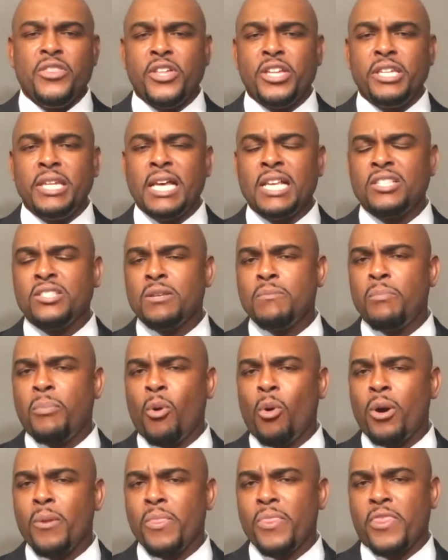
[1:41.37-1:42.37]
The next
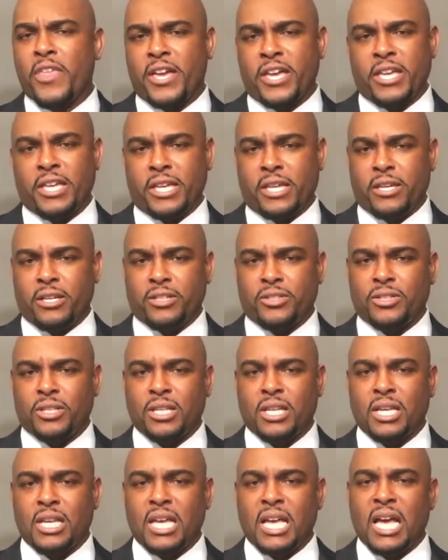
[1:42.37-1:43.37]
important thing is
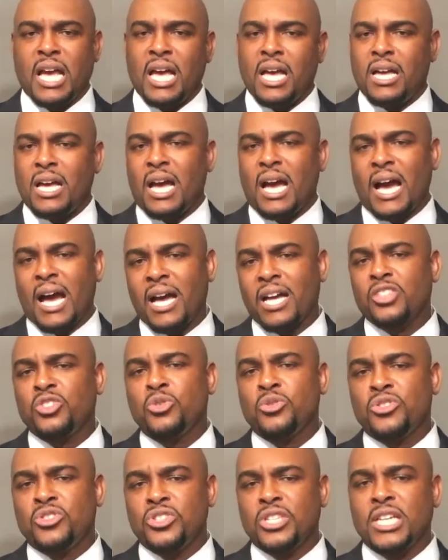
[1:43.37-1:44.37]
how
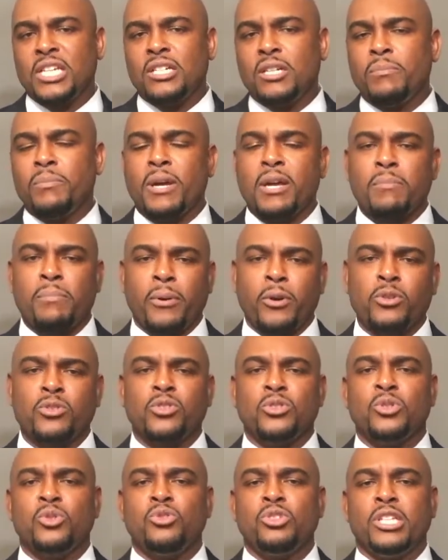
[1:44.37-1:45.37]
to set up a
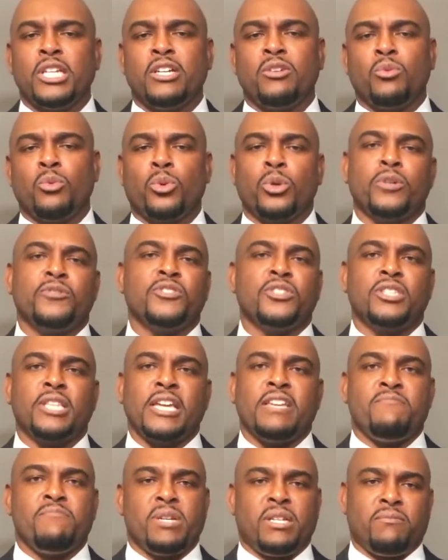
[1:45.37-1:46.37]
personal net worth
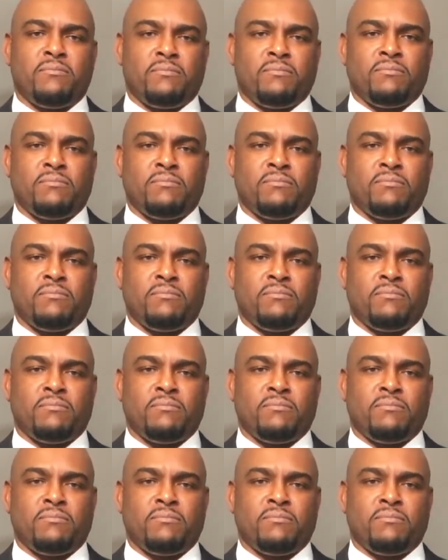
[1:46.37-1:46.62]
statement.